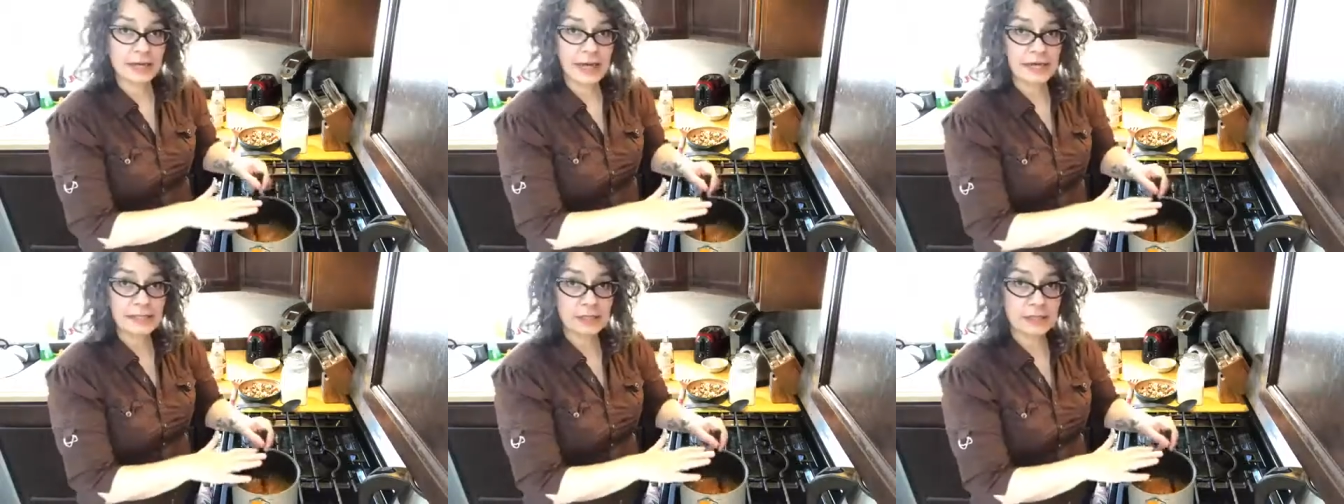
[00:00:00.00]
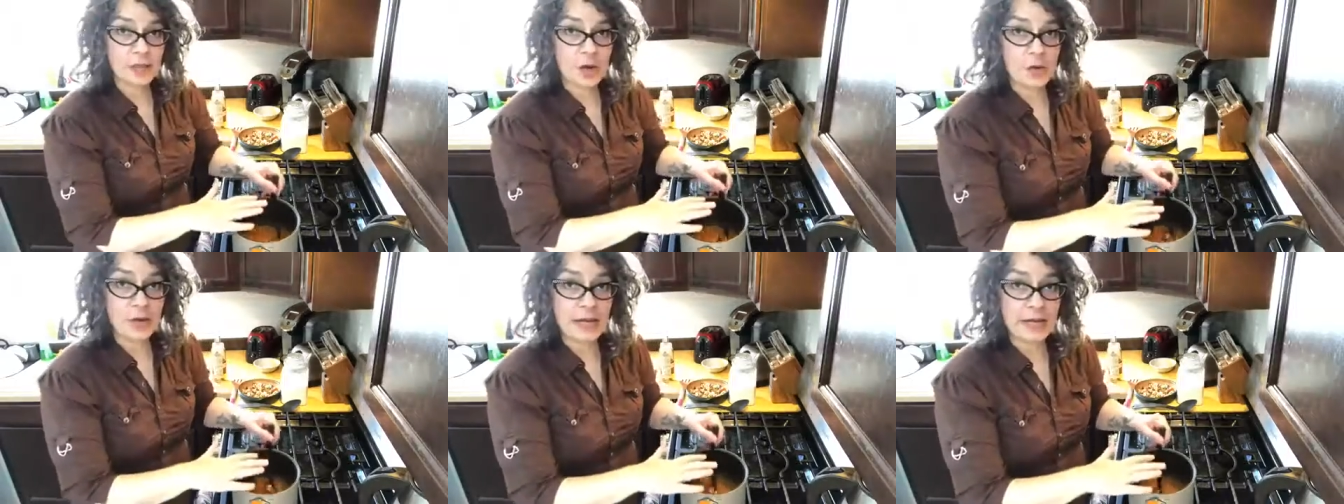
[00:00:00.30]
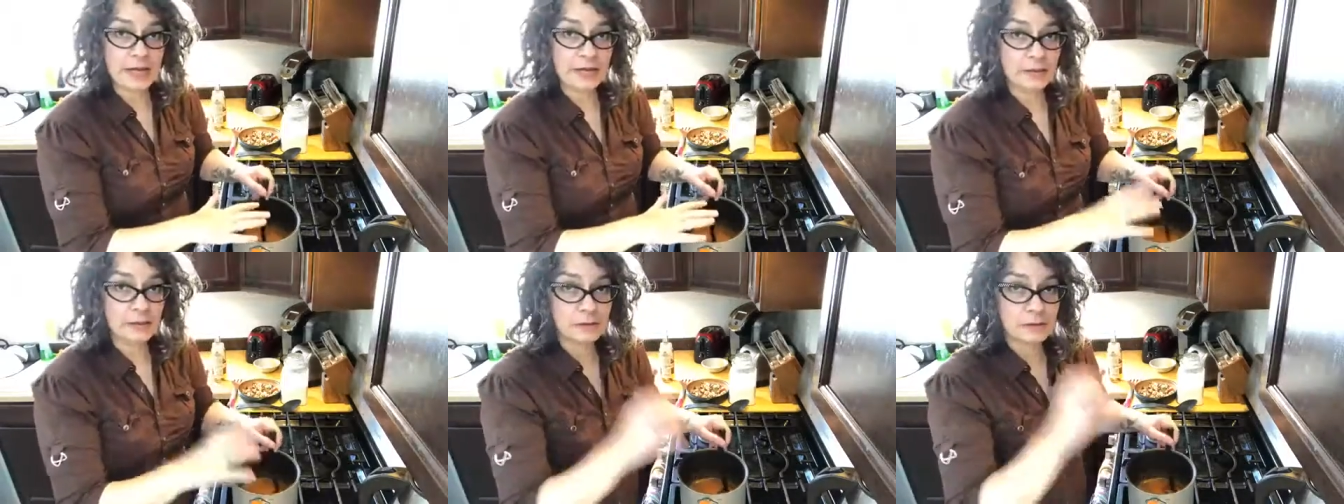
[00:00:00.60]
has low
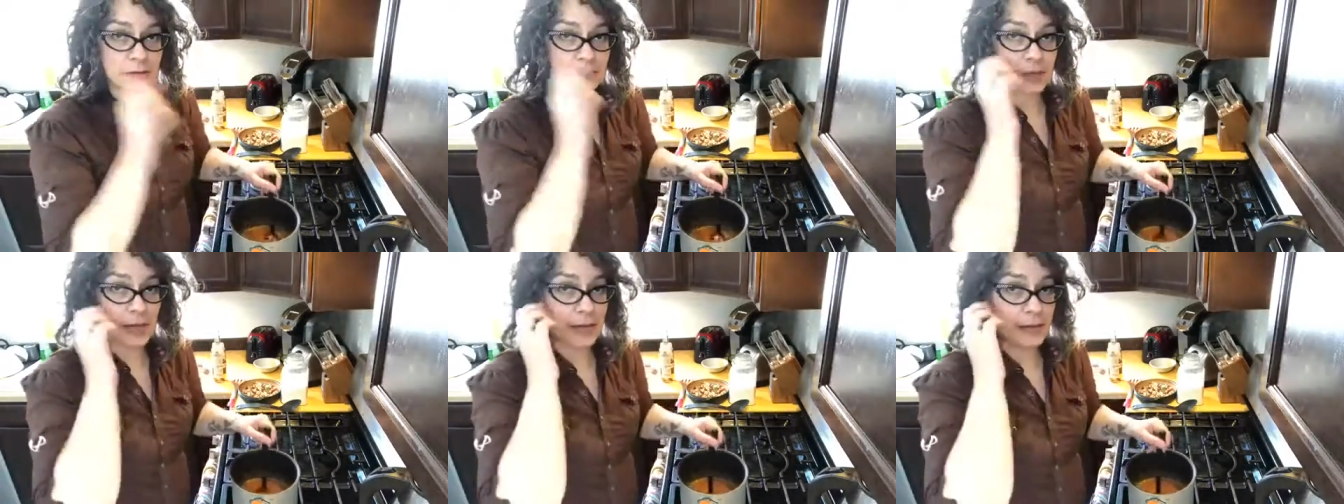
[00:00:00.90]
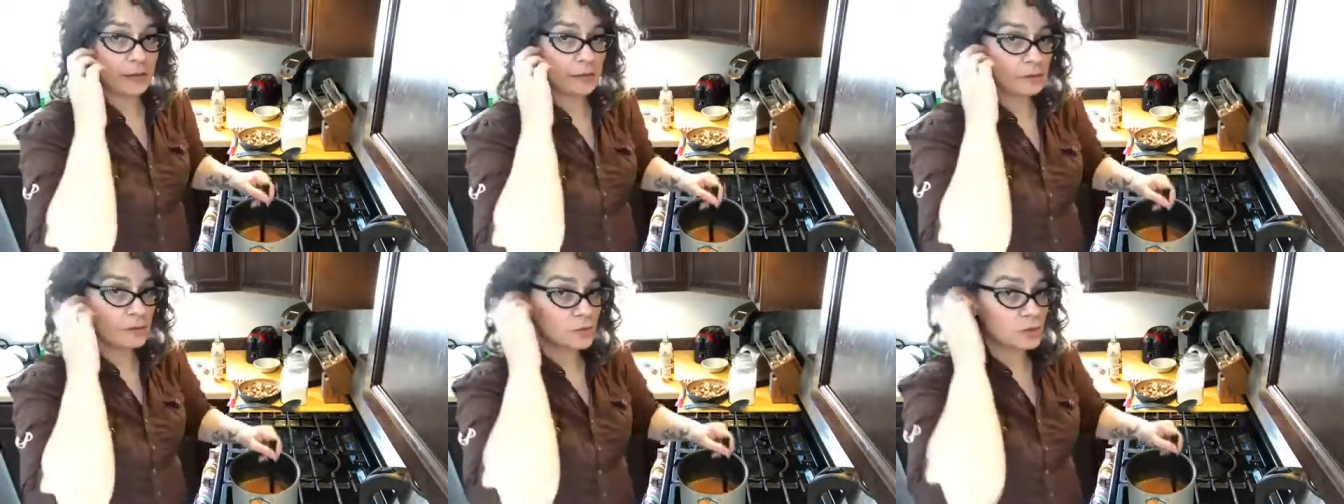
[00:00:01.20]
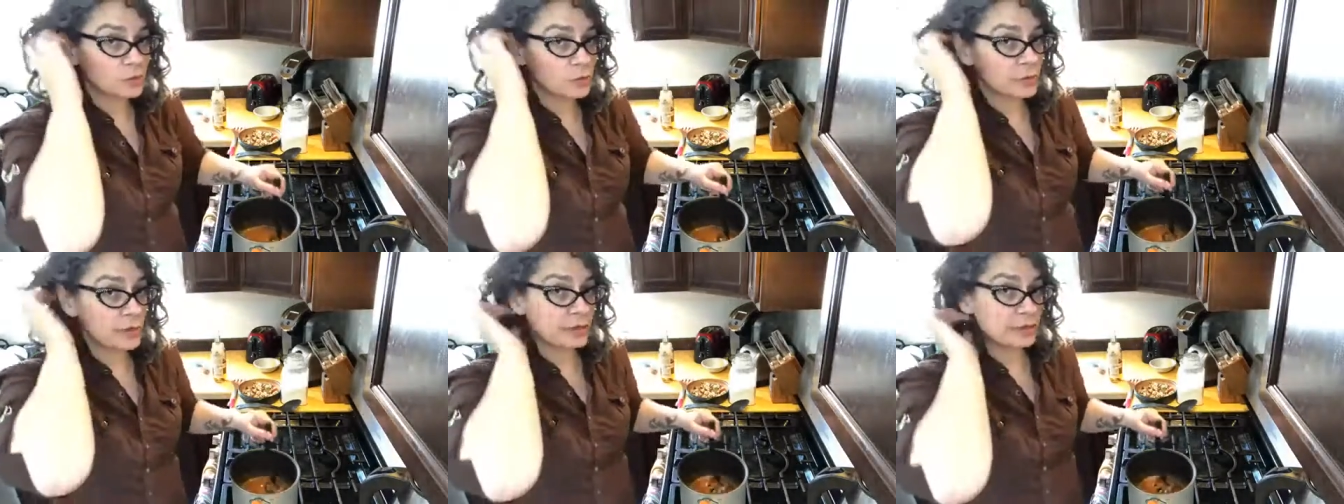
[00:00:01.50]
heat, okay?
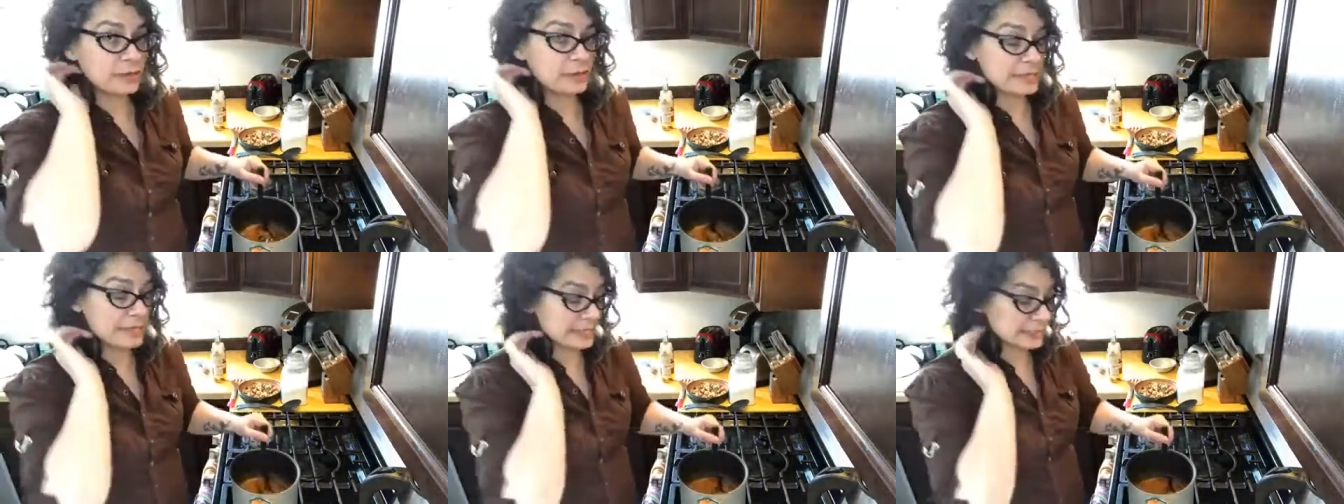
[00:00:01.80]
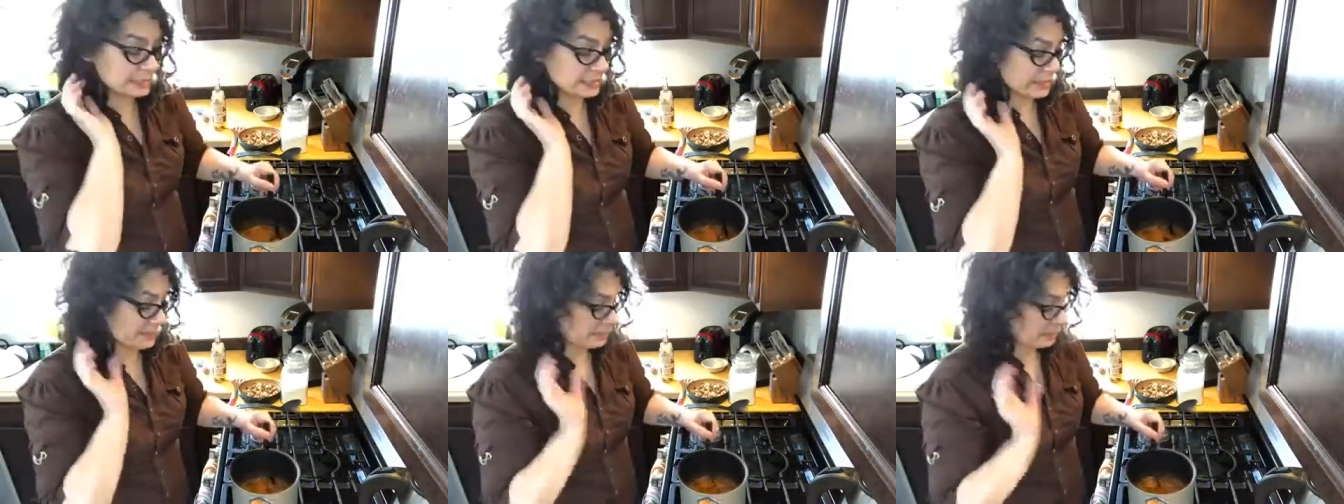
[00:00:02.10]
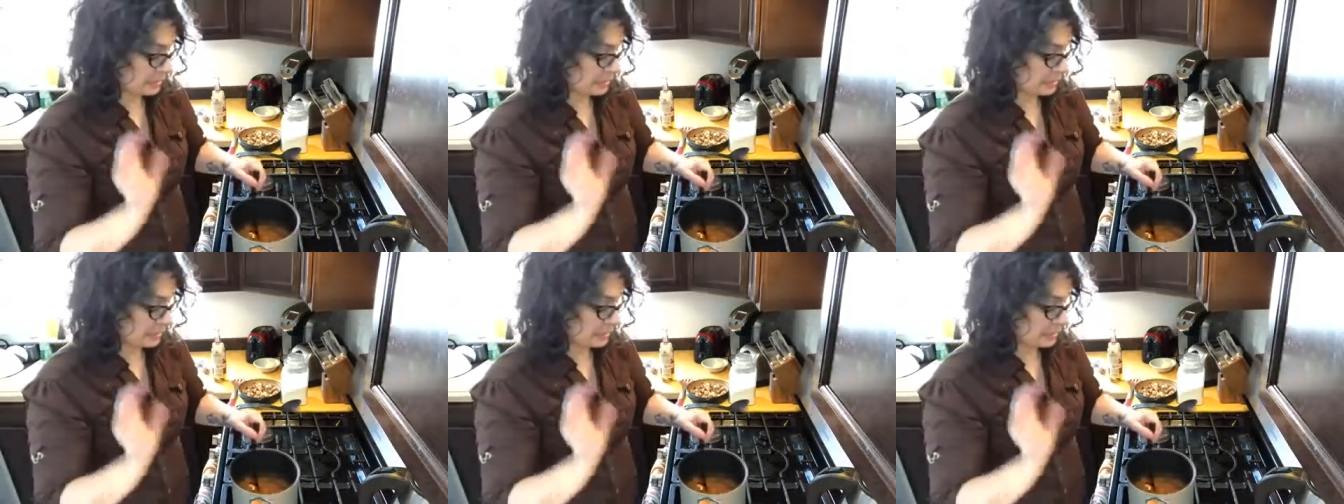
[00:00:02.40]
So the next step